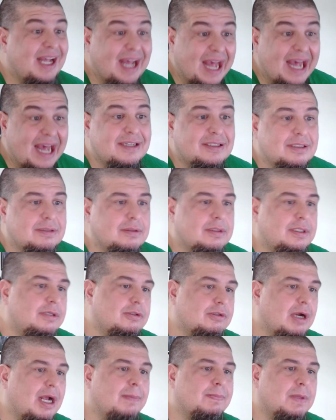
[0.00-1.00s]
actually
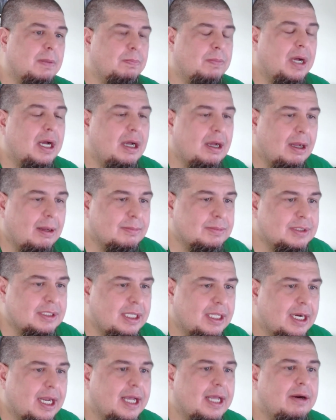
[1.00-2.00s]
drop the bombs,
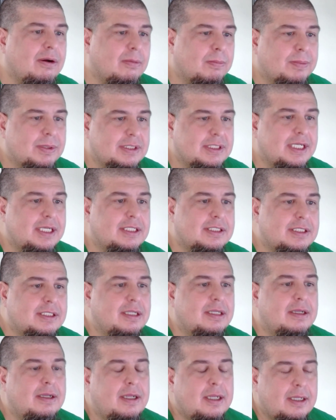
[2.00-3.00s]
and I don't possess
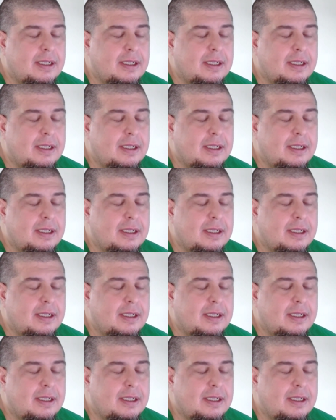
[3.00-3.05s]
the